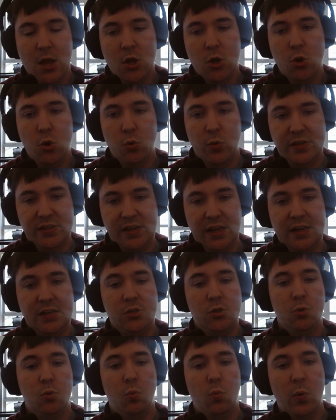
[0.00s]
who is getting
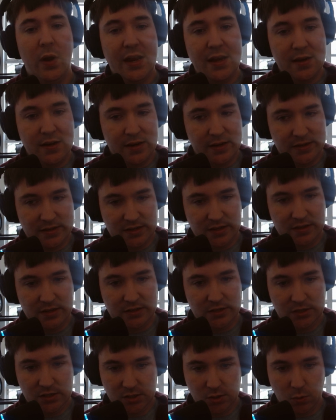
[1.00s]
to witness
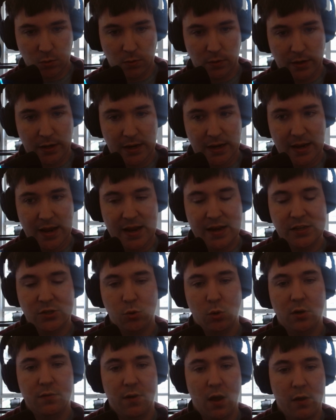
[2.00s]
this story, and it's
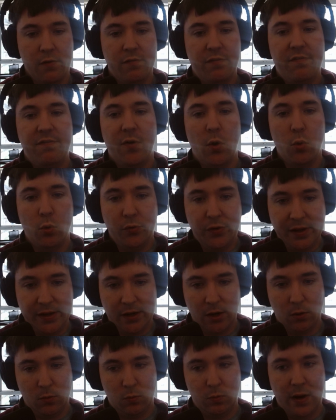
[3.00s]
sort of
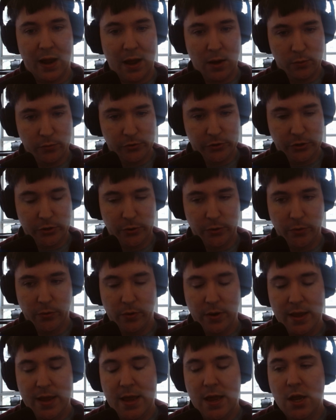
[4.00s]
unfolding around
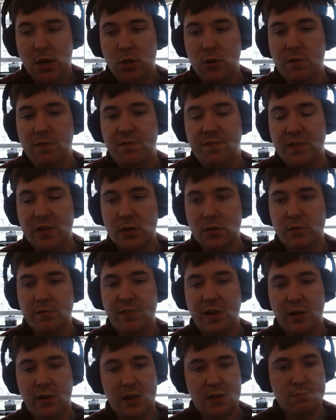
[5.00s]
you. You feel
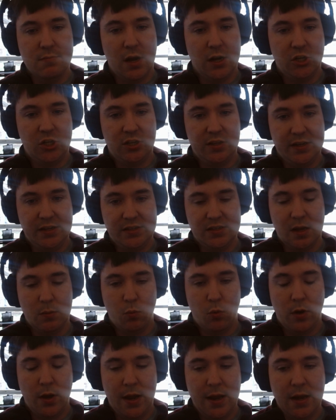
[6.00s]
very much like
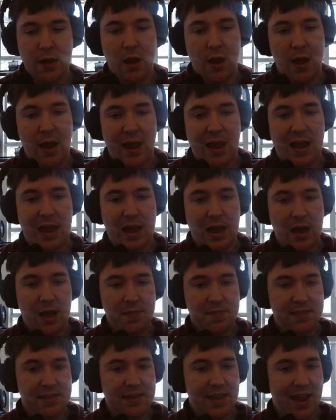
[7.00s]
someone
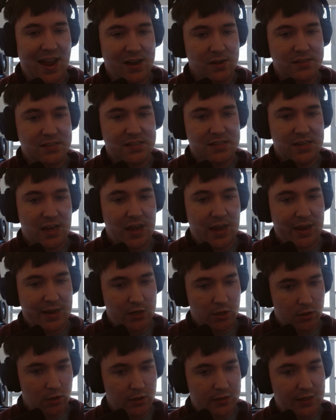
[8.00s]
on the
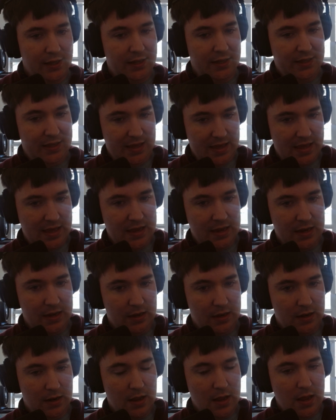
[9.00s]
outside looking
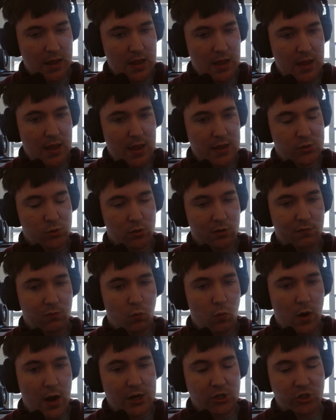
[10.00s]
in and sort of
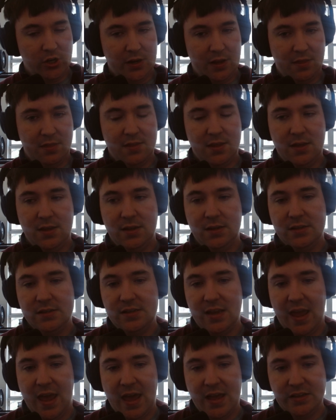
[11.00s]
watching things
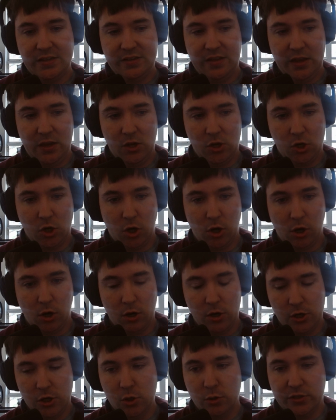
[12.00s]
as they
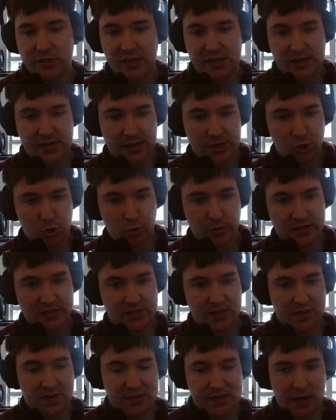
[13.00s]
occur. You'll take an interest
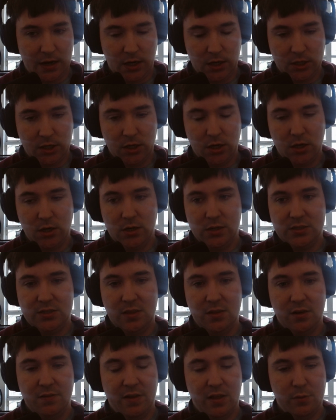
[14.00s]
in the characters
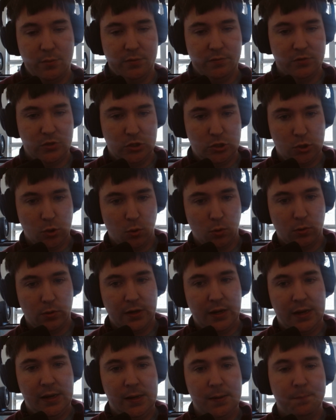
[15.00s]
and the development of the
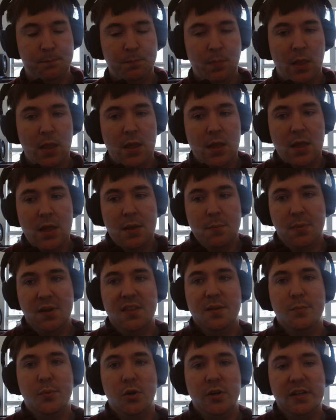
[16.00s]
story, but
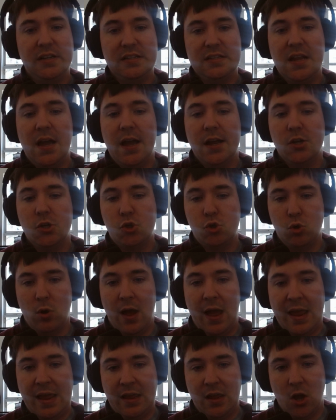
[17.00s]
the book is not
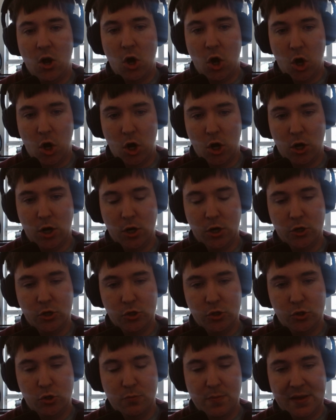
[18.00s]
trying hard
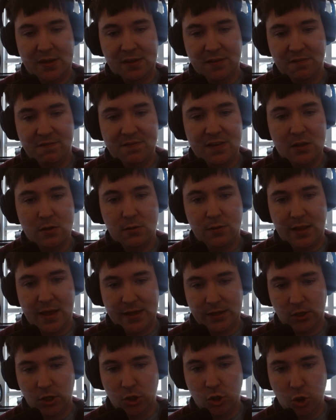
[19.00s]
to make it feel
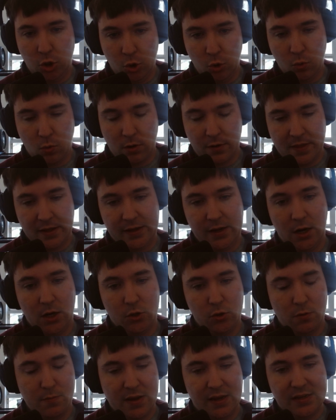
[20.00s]
like you are that
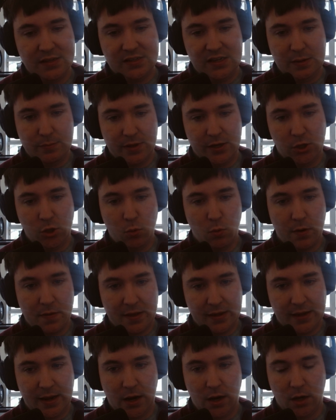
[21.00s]
character, make it seem like you are
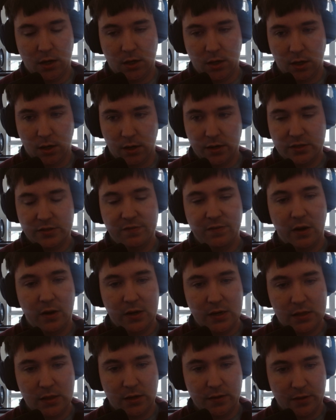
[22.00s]
that character. It's very
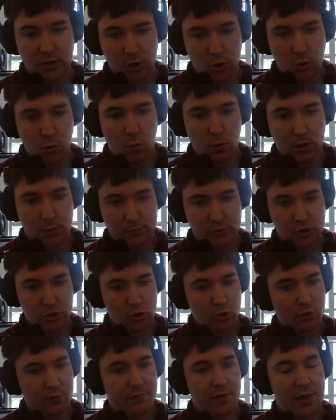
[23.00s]
clear that you are
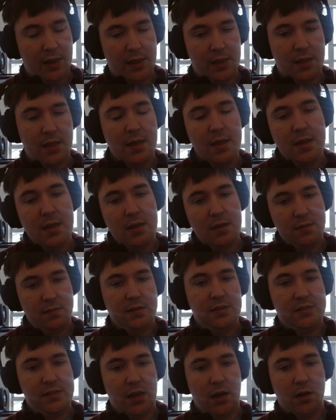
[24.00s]
observing
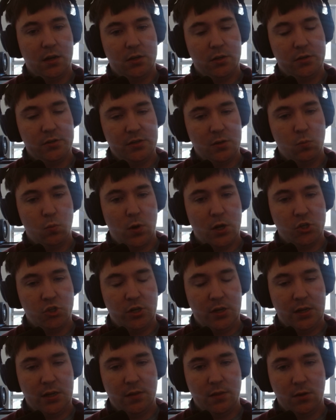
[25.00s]
these characters and
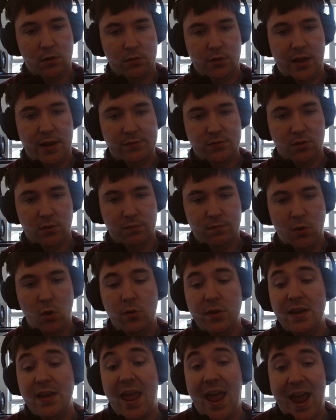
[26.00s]
watching their lives
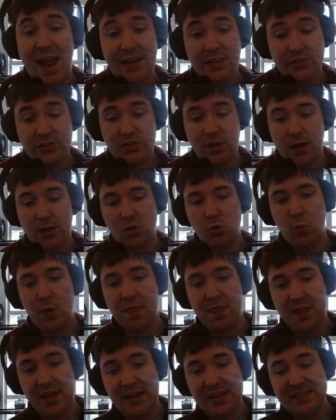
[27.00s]
unfold. And as such, when
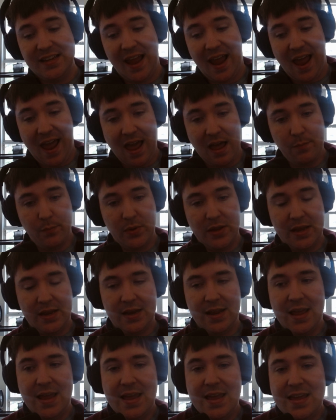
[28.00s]
things
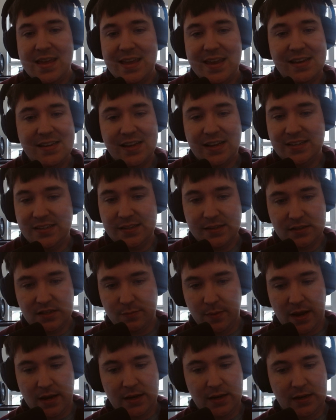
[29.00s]
happen, it doesn't
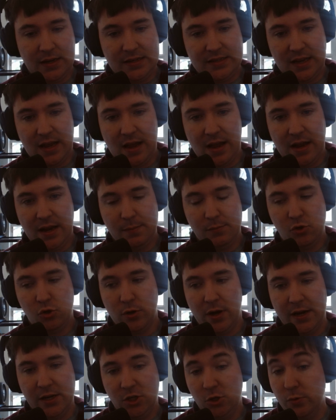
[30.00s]
spend any time
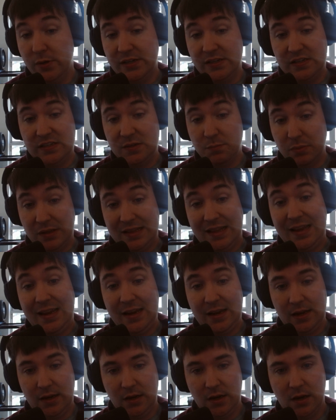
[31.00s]
trying to
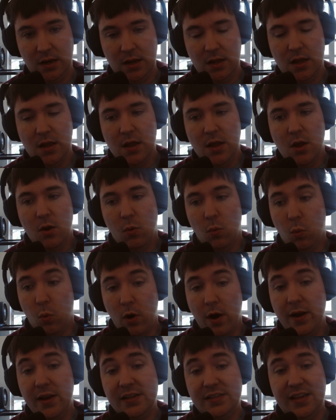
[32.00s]
explain
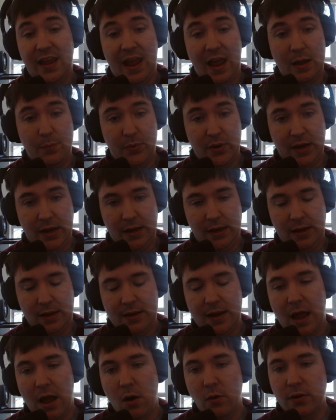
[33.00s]
what is happening.
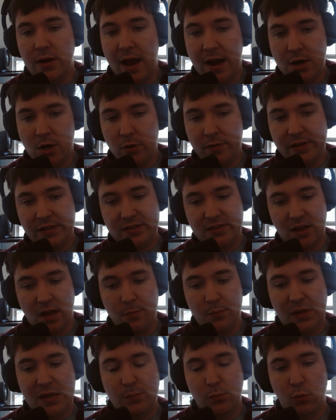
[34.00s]
Now, I know that some
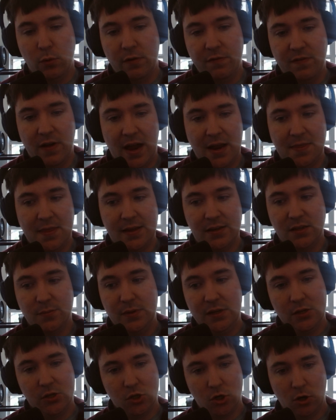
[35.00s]
people will find that to
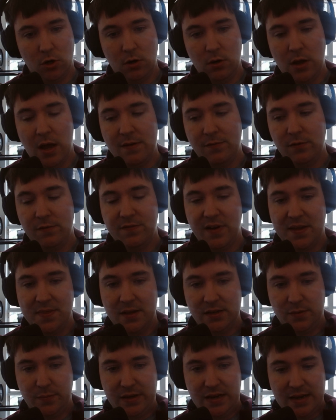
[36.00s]
be a turnoff or find
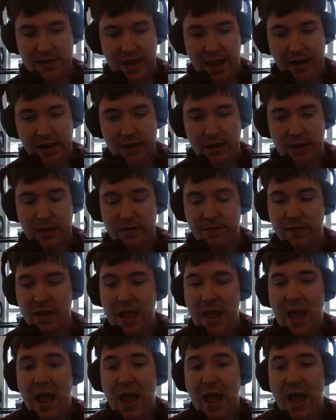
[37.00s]
that to be a negative.